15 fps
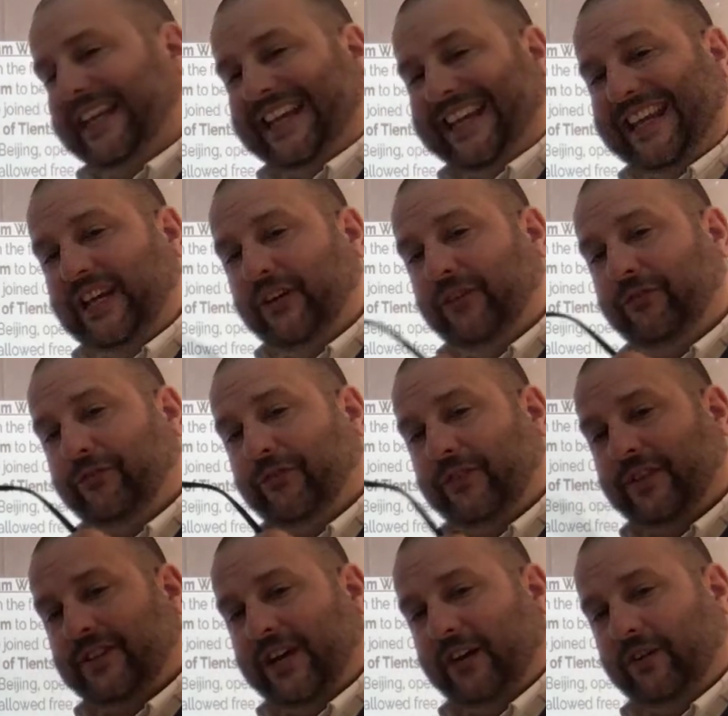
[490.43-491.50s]
give
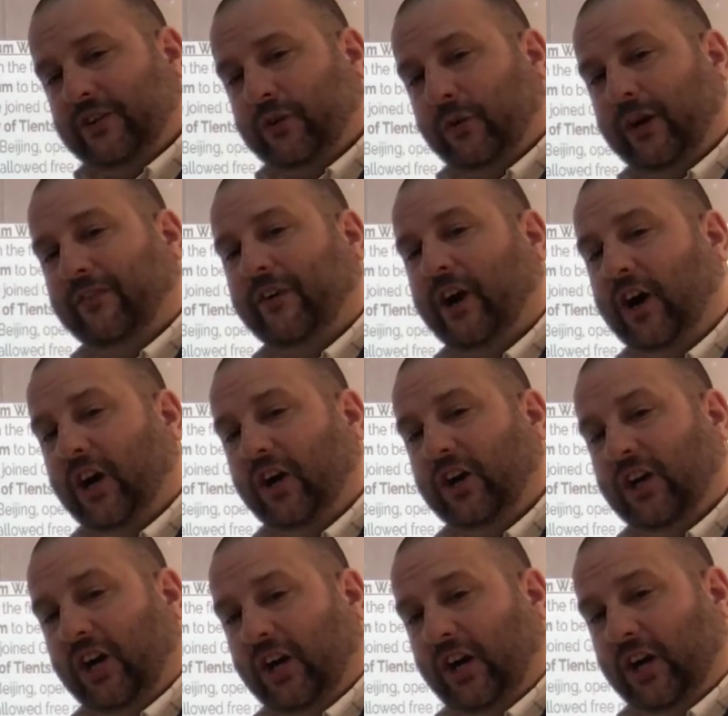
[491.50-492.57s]
the territory of Hong
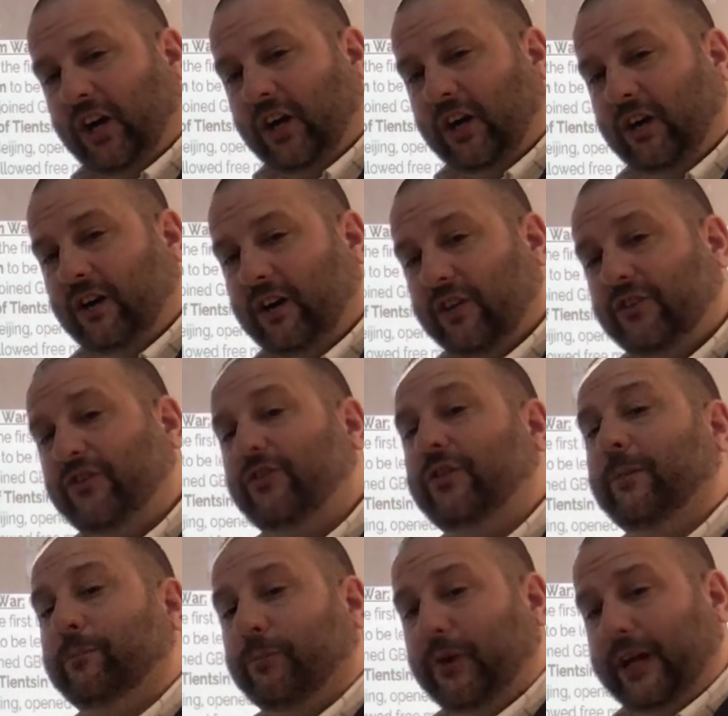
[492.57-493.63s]
Kong to
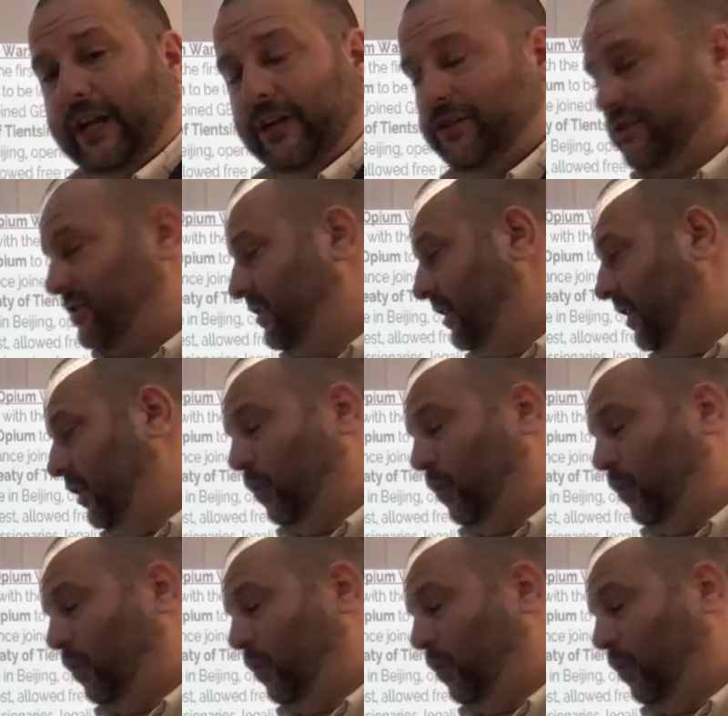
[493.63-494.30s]
the British,